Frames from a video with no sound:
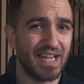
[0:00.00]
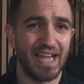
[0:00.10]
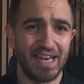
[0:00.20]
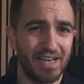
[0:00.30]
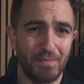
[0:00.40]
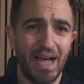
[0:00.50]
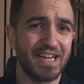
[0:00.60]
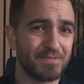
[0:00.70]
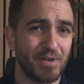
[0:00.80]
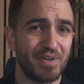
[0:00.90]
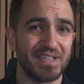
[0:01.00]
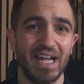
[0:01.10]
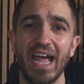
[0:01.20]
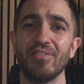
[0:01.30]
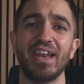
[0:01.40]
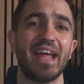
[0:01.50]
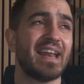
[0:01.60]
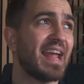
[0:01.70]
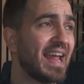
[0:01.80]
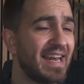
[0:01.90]
And in my experience, I haven't had
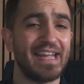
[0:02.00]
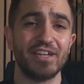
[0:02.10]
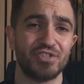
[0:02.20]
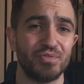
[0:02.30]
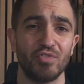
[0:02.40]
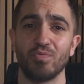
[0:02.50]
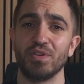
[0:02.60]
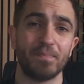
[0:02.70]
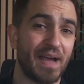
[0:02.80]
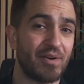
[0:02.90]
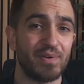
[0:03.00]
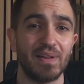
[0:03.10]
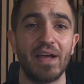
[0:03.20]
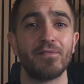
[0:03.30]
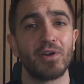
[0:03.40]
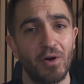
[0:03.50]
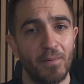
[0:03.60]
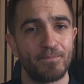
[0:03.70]
any issues with the battery life at all.